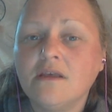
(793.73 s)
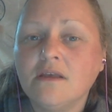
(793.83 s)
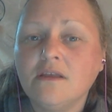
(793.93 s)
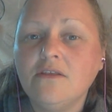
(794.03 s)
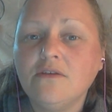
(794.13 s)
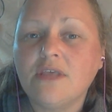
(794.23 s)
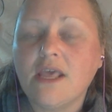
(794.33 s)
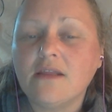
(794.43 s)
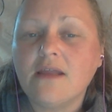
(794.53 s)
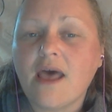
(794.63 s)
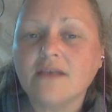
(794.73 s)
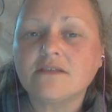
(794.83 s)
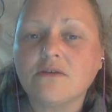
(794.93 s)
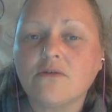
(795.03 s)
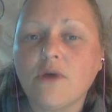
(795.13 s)
you can't ask
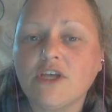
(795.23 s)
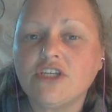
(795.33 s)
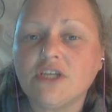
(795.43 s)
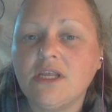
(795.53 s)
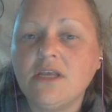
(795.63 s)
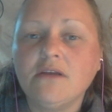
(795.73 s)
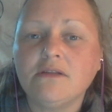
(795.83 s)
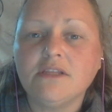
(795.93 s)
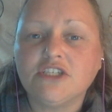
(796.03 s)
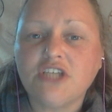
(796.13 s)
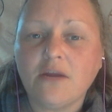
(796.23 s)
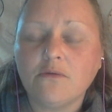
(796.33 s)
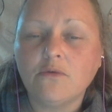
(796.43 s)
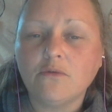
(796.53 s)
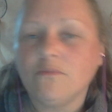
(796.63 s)
your question here in the chat,
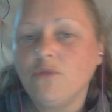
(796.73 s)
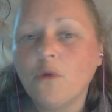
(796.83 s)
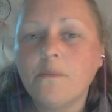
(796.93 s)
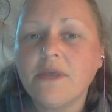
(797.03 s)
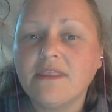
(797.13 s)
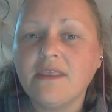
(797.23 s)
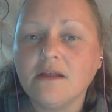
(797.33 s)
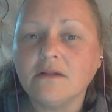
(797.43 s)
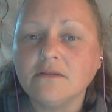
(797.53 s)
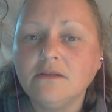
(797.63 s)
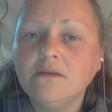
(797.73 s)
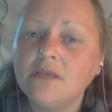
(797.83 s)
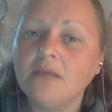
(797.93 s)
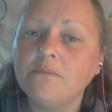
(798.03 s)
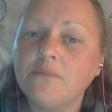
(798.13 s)
no big deal. You
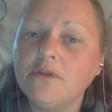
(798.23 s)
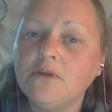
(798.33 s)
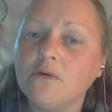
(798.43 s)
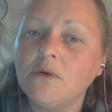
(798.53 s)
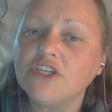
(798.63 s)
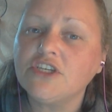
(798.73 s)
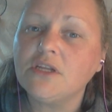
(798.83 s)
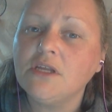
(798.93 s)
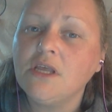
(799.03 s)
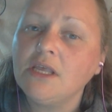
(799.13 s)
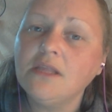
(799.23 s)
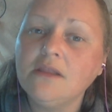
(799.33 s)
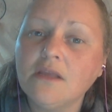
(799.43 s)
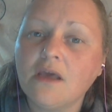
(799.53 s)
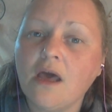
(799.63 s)
can put your question in
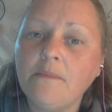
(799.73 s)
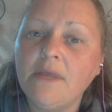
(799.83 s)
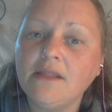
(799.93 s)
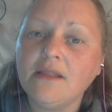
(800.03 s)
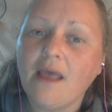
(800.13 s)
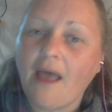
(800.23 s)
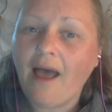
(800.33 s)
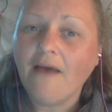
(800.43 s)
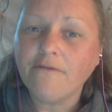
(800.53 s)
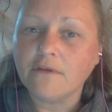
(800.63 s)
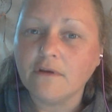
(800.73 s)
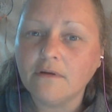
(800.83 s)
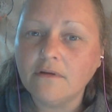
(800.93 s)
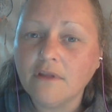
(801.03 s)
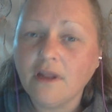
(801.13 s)
the comment
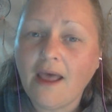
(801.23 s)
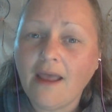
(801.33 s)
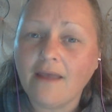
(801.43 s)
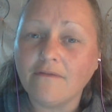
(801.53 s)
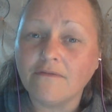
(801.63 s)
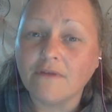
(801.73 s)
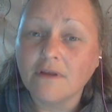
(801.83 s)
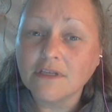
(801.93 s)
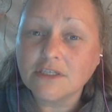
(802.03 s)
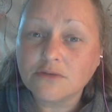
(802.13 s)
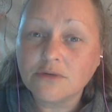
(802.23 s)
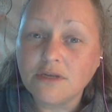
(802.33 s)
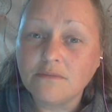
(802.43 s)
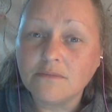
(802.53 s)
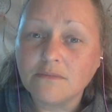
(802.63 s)
after the live
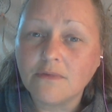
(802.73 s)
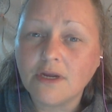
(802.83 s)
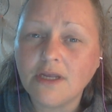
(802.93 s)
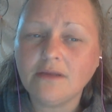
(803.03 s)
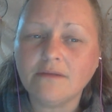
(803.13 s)
stream, right?